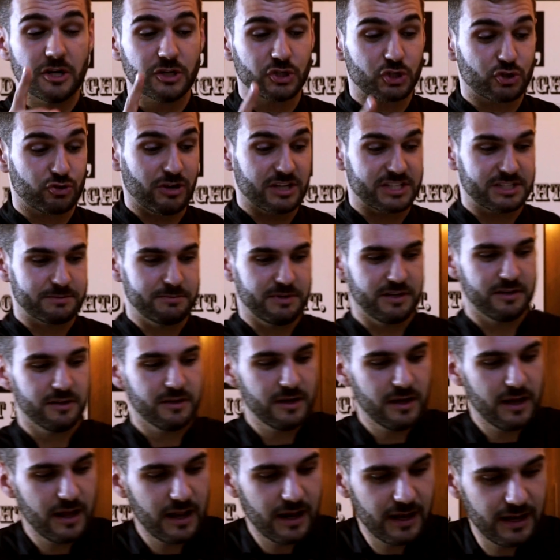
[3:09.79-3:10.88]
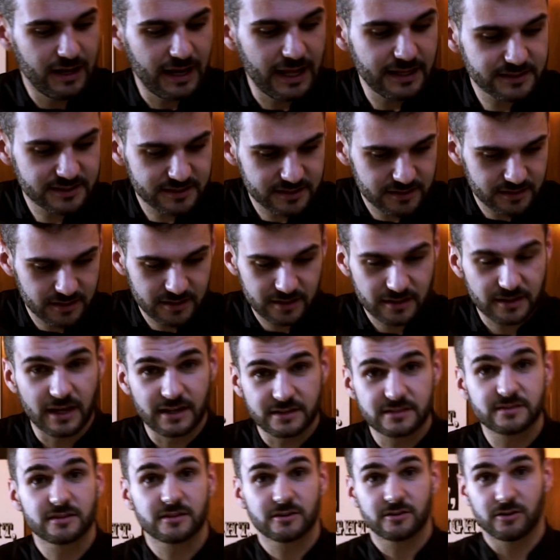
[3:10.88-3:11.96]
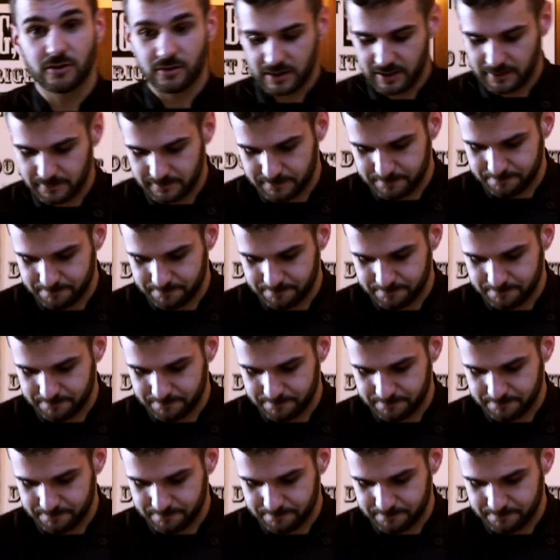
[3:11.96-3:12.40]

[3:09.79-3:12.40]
Trust me. Let's get cooking.